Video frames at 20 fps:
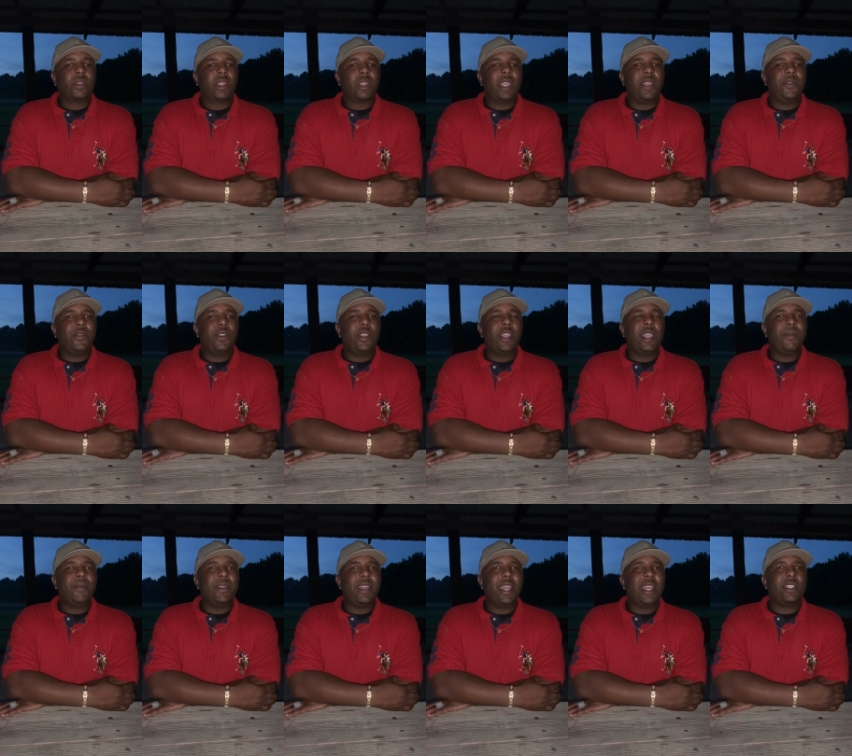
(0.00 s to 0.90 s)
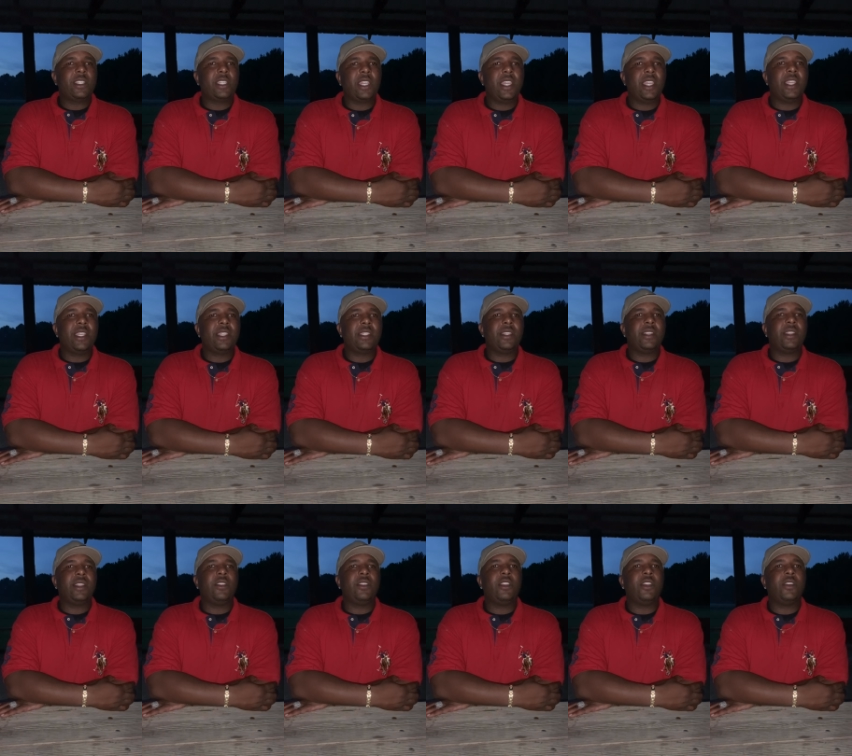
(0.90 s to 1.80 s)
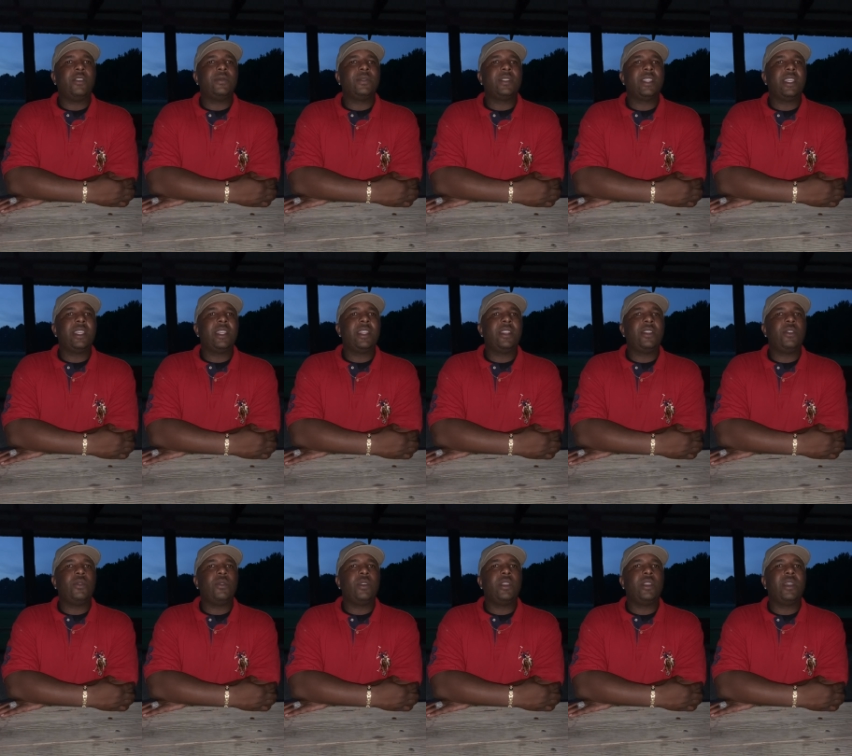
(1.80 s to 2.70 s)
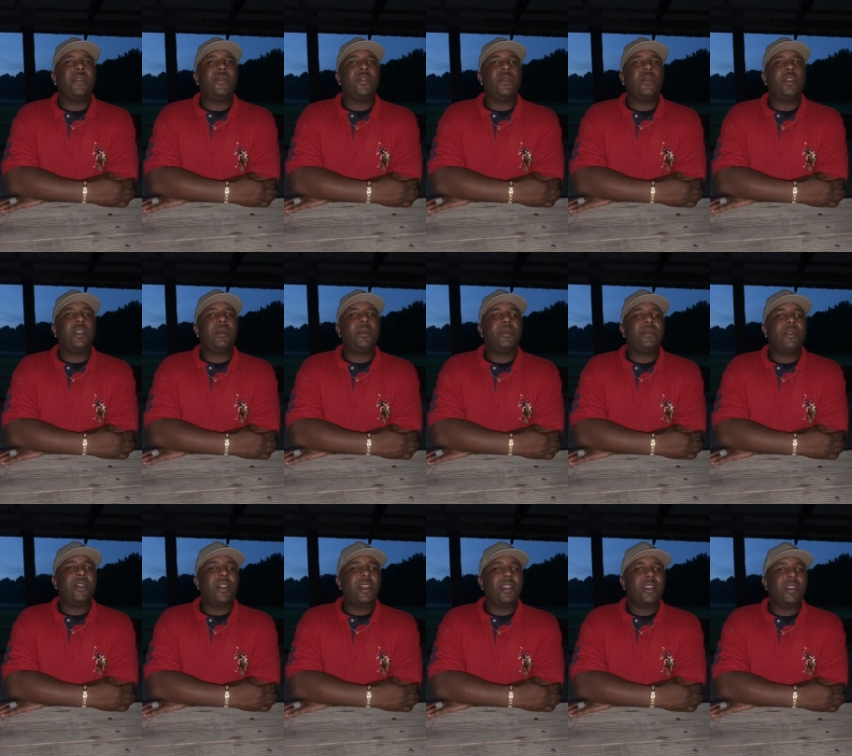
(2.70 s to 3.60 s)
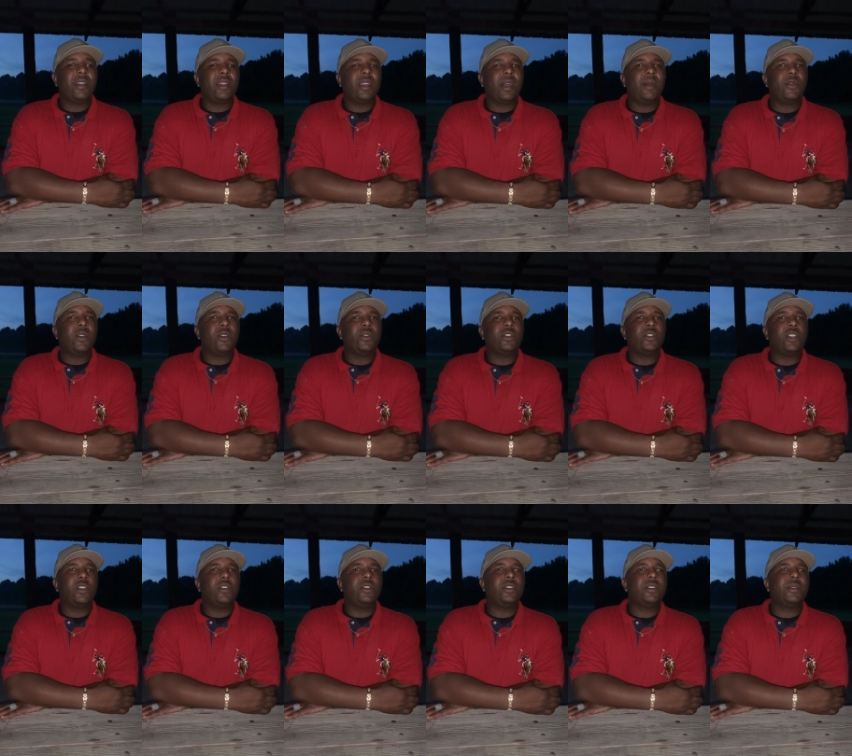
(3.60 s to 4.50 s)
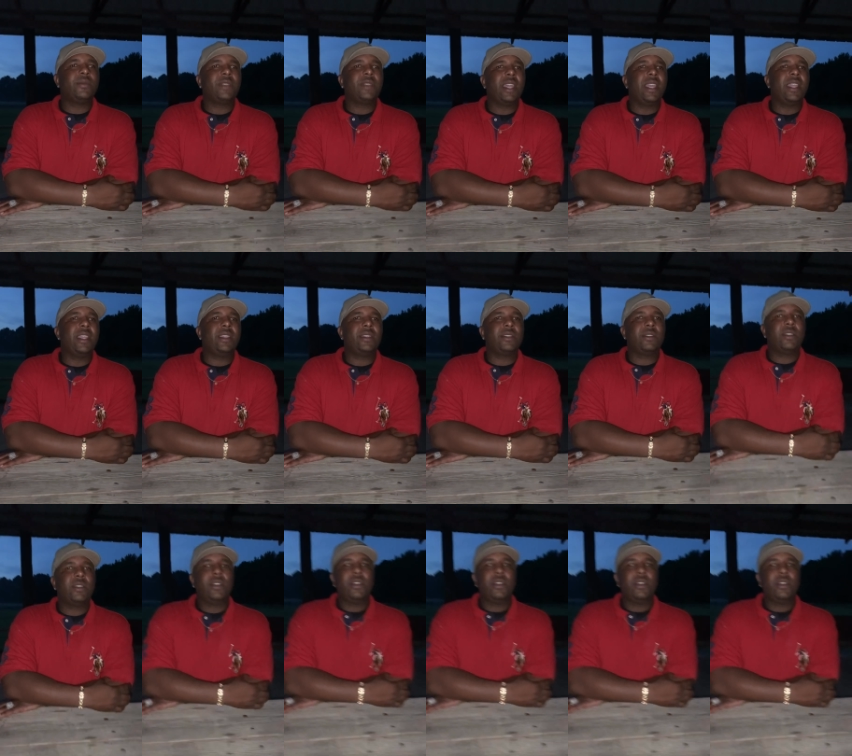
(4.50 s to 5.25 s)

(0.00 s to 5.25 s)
If you give me that chance, and you know what I'm saying, if you want to be part of it, I'm gonna show you some things.